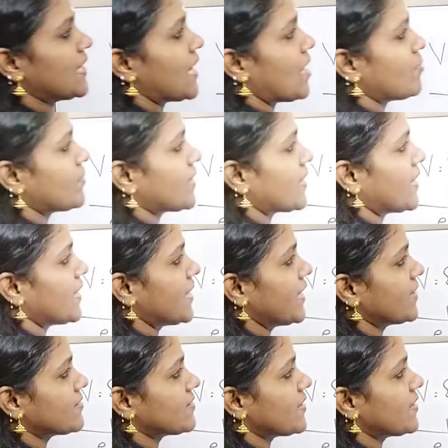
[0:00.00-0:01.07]
Lambda
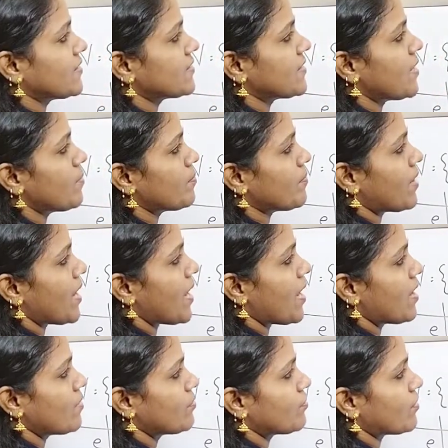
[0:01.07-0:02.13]
x is a
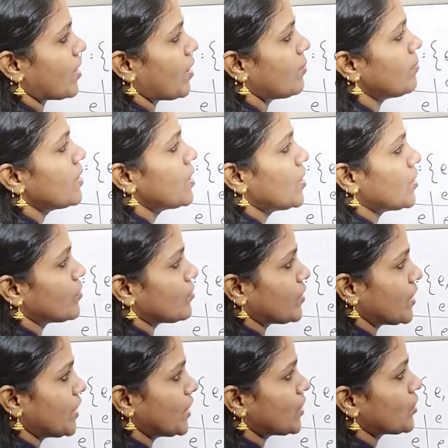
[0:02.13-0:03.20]
map from
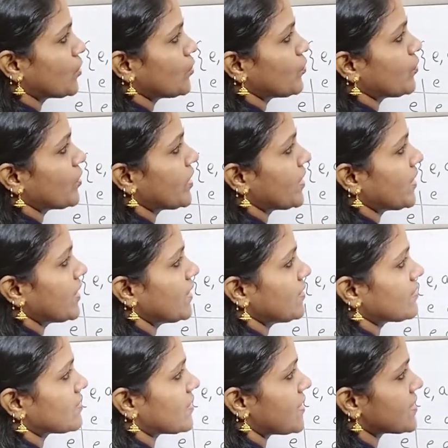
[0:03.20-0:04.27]
V to V
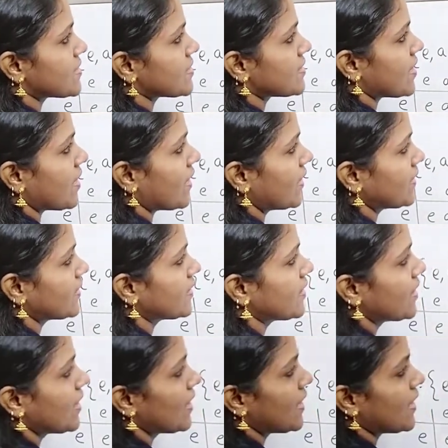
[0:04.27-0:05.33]
such that
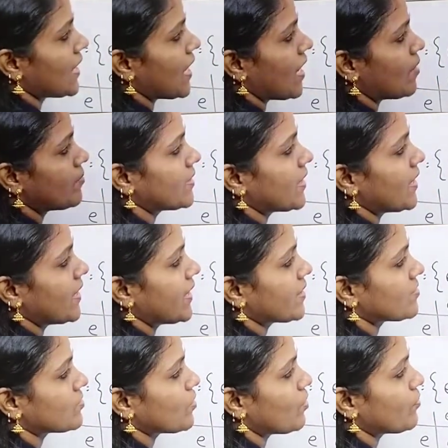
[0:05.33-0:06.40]
lambda
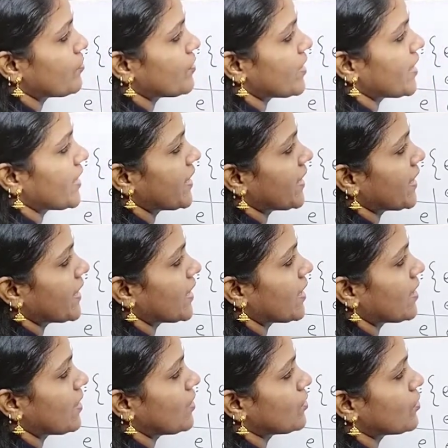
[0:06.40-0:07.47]
x of A
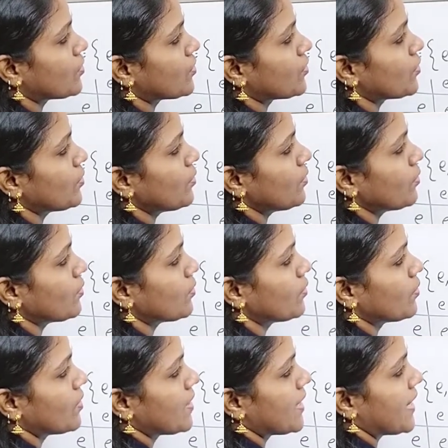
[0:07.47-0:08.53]
equal to
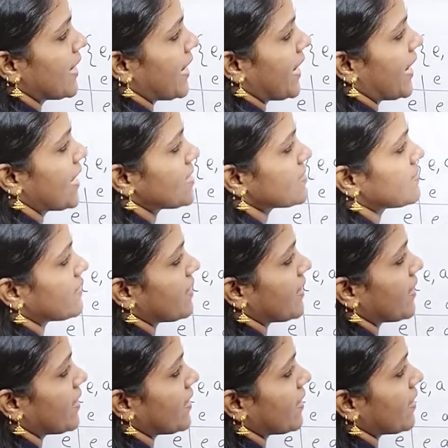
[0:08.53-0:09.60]

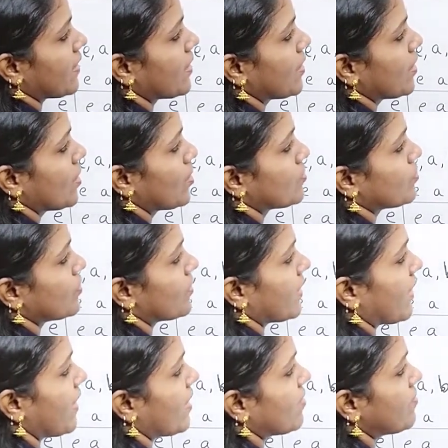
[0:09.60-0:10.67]
xa for
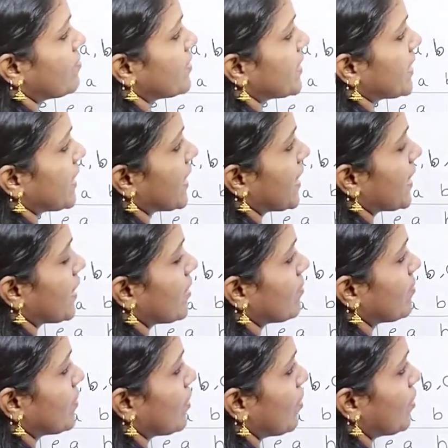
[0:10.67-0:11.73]
every A
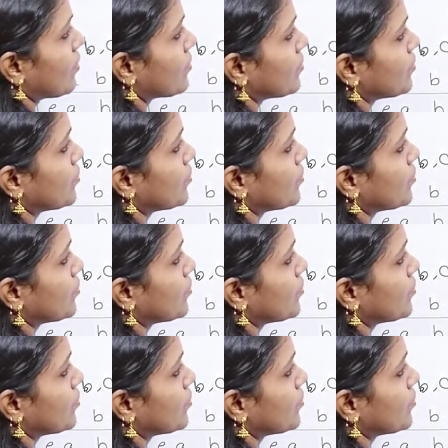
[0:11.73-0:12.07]
belongs